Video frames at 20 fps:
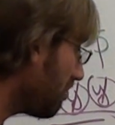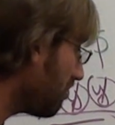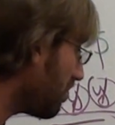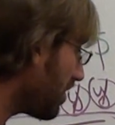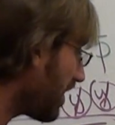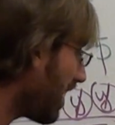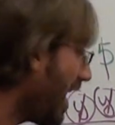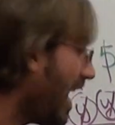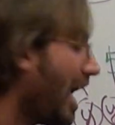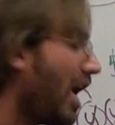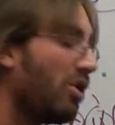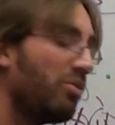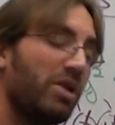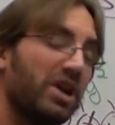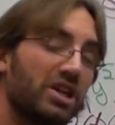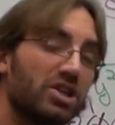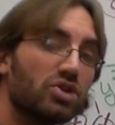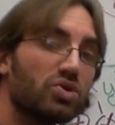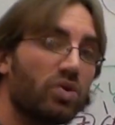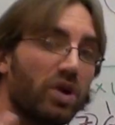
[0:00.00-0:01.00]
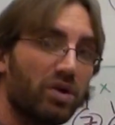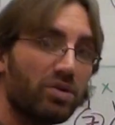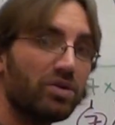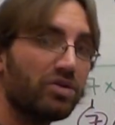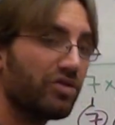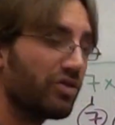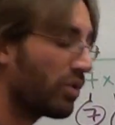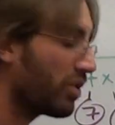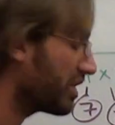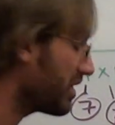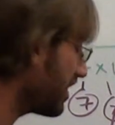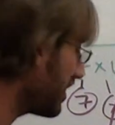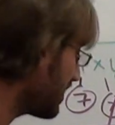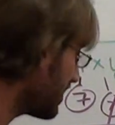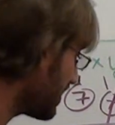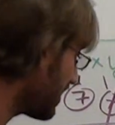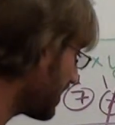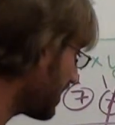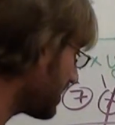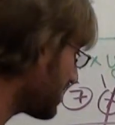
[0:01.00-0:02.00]
But how many square root
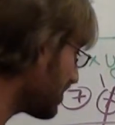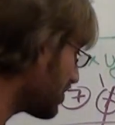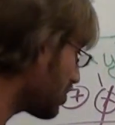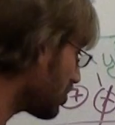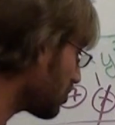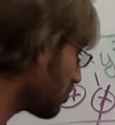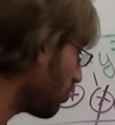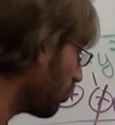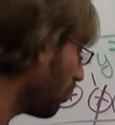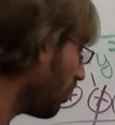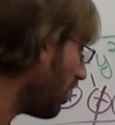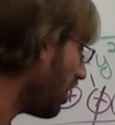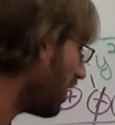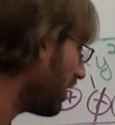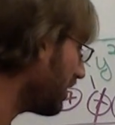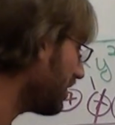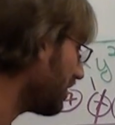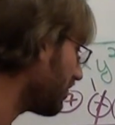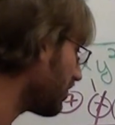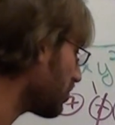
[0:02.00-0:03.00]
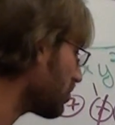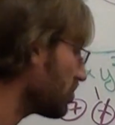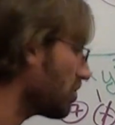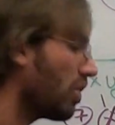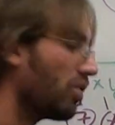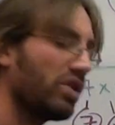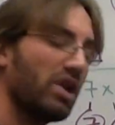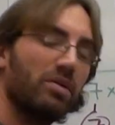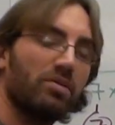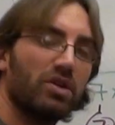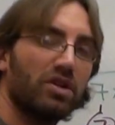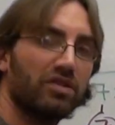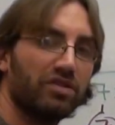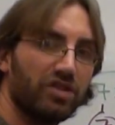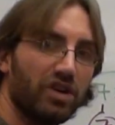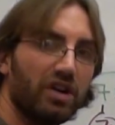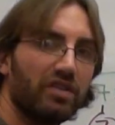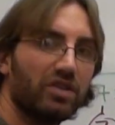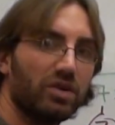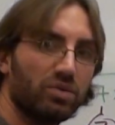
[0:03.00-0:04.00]
fourteens it is, it's just one. If there's no number in
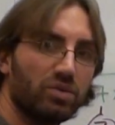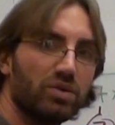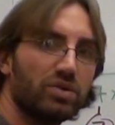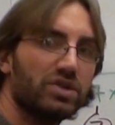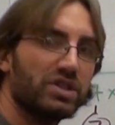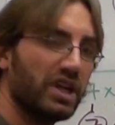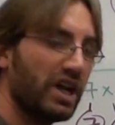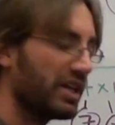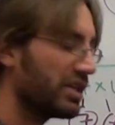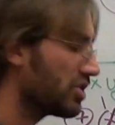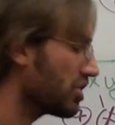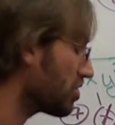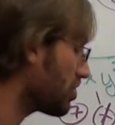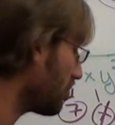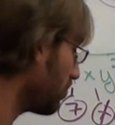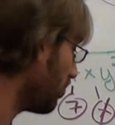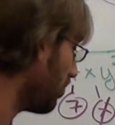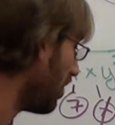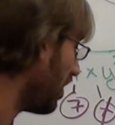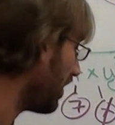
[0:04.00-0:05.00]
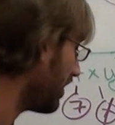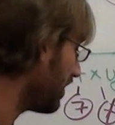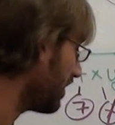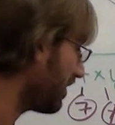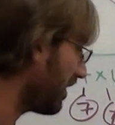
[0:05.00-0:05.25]
front of the root sign, it's just a one.